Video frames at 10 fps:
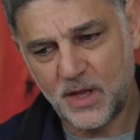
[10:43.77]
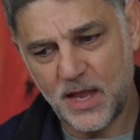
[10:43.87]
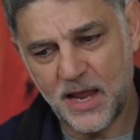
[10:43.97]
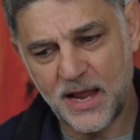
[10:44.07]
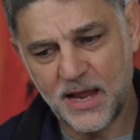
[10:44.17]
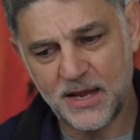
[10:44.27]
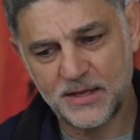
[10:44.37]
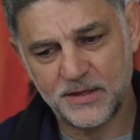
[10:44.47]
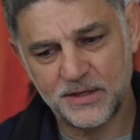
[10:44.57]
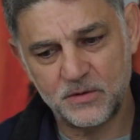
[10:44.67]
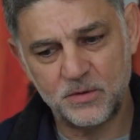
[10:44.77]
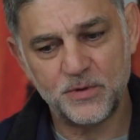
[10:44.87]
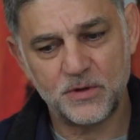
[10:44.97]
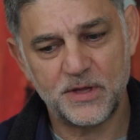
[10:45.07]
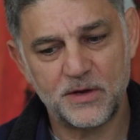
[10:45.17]
And
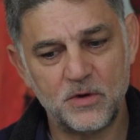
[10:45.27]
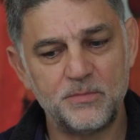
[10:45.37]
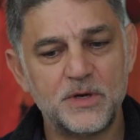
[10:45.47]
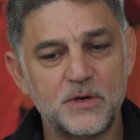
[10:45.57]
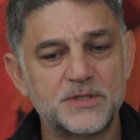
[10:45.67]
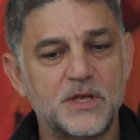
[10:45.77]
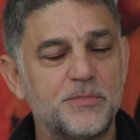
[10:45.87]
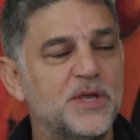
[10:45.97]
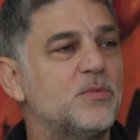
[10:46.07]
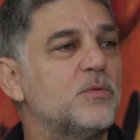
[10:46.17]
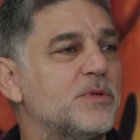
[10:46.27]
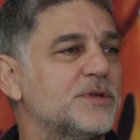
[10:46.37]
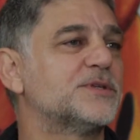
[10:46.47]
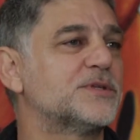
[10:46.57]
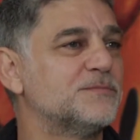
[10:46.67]
they're good because they're people
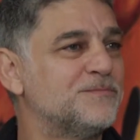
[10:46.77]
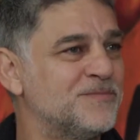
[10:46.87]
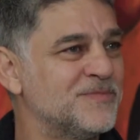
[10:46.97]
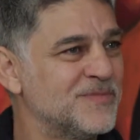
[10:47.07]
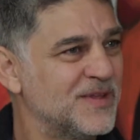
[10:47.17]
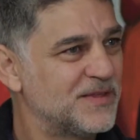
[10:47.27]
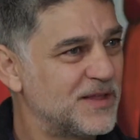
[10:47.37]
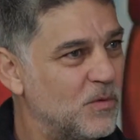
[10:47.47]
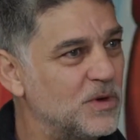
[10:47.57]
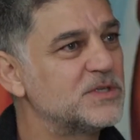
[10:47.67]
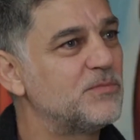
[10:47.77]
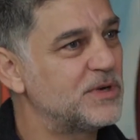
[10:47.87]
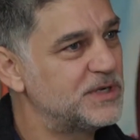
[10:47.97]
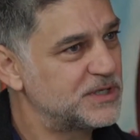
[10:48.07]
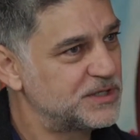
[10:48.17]
pleasers. They want to
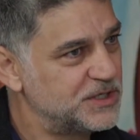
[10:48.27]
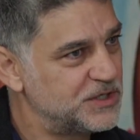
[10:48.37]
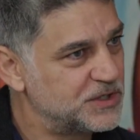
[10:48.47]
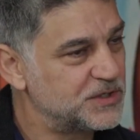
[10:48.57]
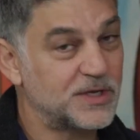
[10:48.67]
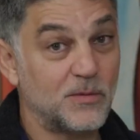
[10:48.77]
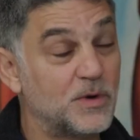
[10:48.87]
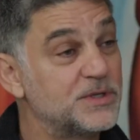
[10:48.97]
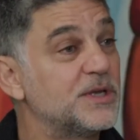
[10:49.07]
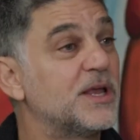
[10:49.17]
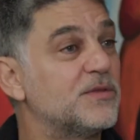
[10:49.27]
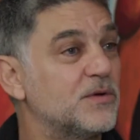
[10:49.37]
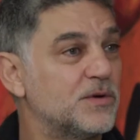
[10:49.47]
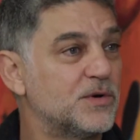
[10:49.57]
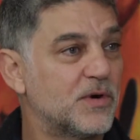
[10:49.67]
please their teachers, they want to get the
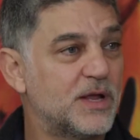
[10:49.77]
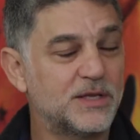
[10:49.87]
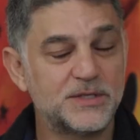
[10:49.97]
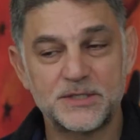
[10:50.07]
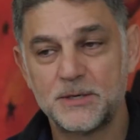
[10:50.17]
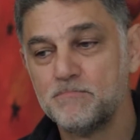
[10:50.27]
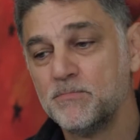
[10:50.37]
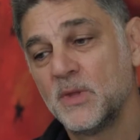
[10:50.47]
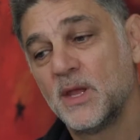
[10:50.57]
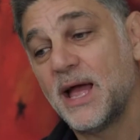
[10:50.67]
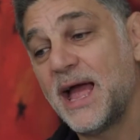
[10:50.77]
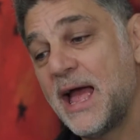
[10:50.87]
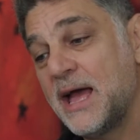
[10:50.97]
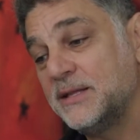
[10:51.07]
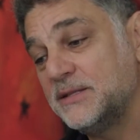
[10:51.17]
good grades,
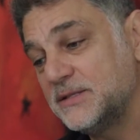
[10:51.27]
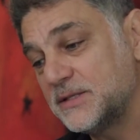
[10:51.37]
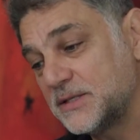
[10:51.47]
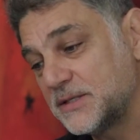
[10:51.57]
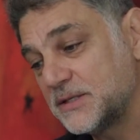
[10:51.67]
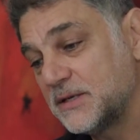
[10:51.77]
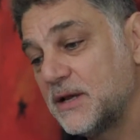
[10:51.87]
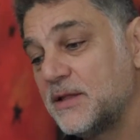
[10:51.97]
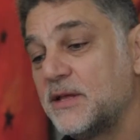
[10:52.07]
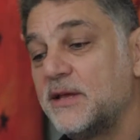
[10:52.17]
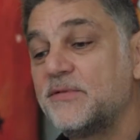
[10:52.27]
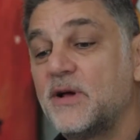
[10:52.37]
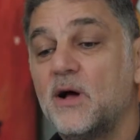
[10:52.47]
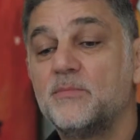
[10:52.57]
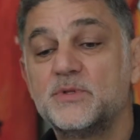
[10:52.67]
and they've
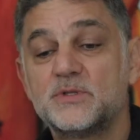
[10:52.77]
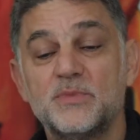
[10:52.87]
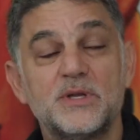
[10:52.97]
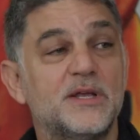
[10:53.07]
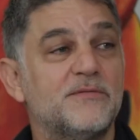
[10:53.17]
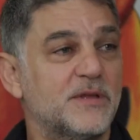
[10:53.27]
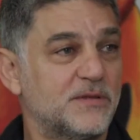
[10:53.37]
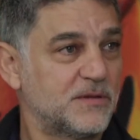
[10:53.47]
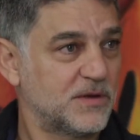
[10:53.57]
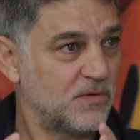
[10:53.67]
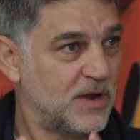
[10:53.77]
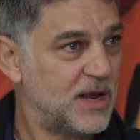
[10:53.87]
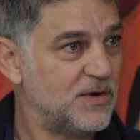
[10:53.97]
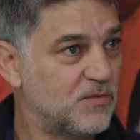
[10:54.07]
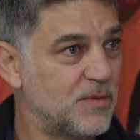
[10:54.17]
come to believe that the
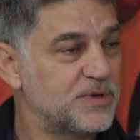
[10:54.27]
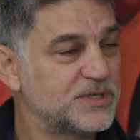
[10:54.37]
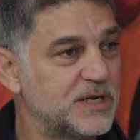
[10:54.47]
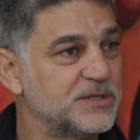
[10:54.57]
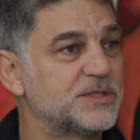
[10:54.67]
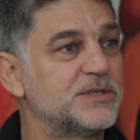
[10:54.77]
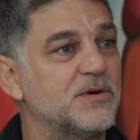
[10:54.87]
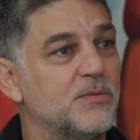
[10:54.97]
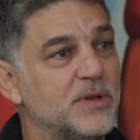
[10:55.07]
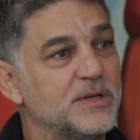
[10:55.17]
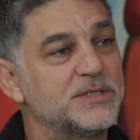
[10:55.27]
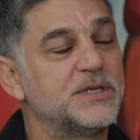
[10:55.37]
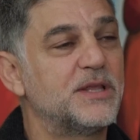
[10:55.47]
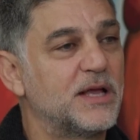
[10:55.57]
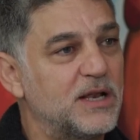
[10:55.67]
grade represents their ability,
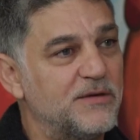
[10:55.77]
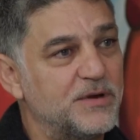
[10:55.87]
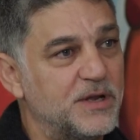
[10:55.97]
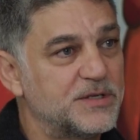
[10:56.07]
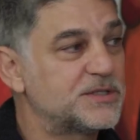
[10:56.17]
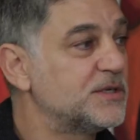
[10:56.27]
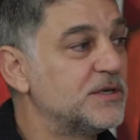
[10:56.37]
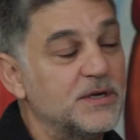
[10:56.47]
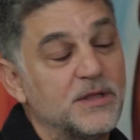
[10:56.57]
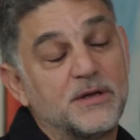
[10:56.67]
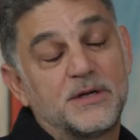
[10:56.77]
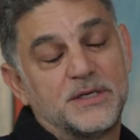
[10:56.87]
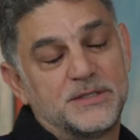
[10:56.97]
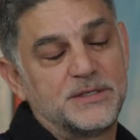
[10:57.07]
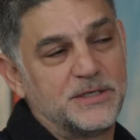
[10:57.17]
their cleverness, their
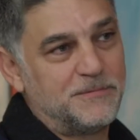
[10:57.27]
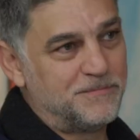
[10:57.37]
identity.